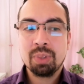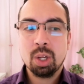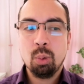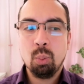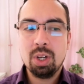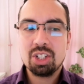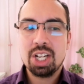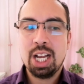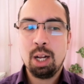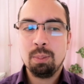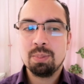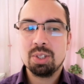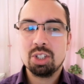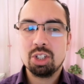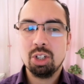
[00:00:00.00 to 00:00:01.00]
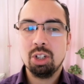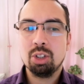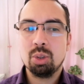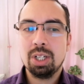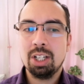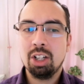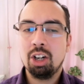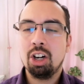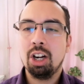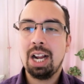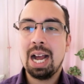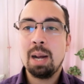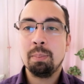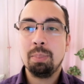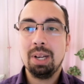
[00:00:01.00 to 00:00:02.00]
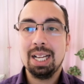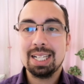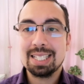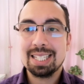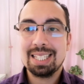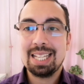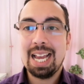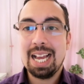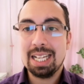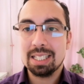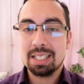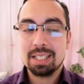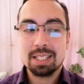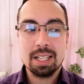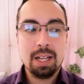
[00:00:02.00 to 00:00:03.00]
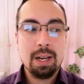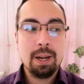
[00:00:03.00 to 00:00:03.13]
which helps children learn complex tasks.